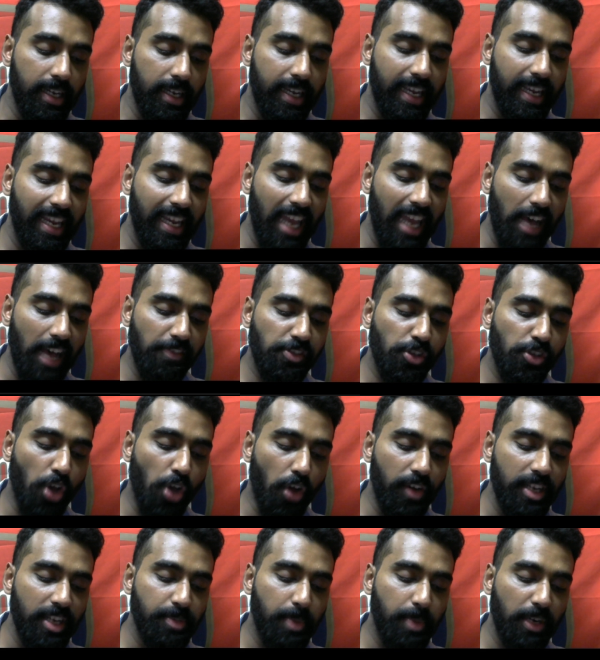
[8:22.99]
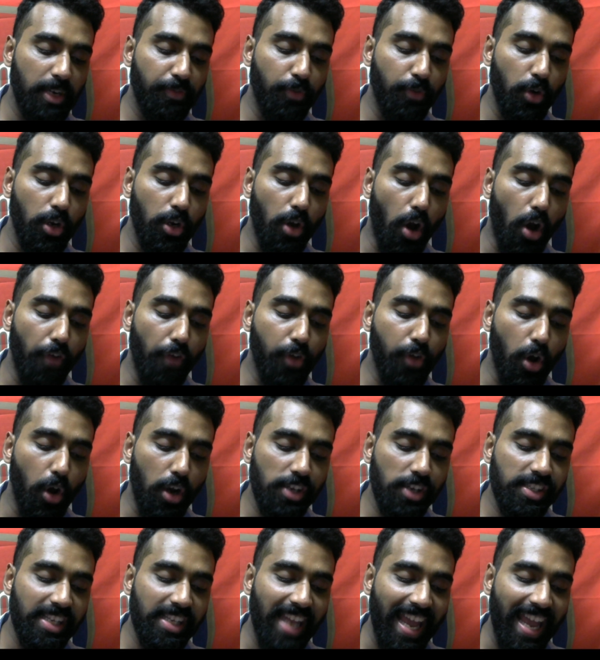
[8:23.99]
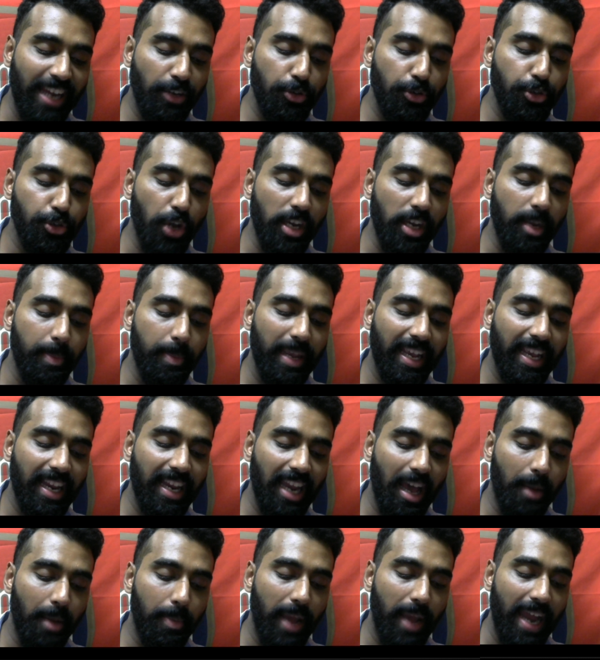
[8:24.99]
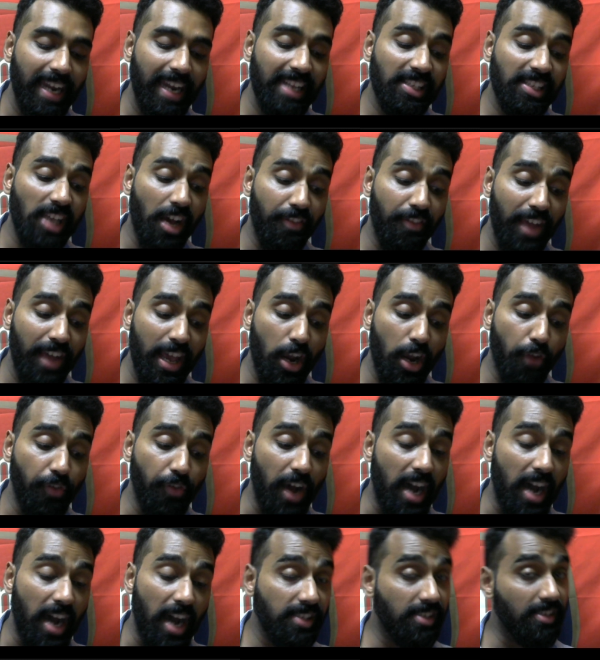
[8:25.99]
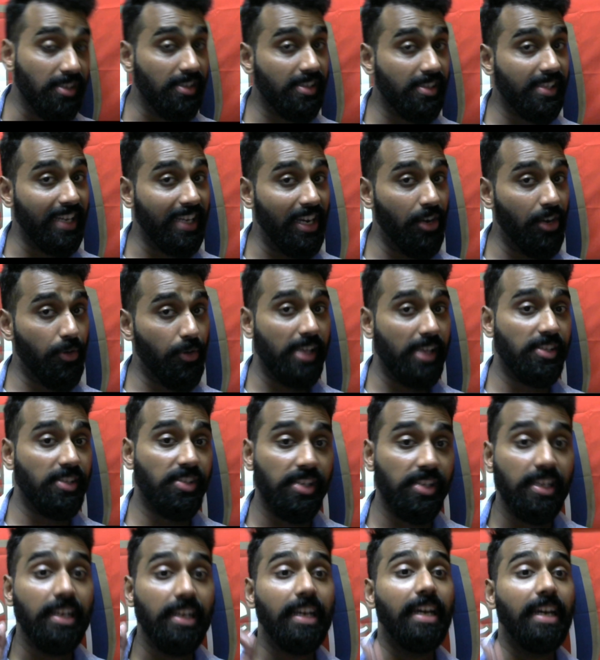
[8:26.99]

He loves Norwich but would of course like to join a big club and is aware of Arsenal's interest.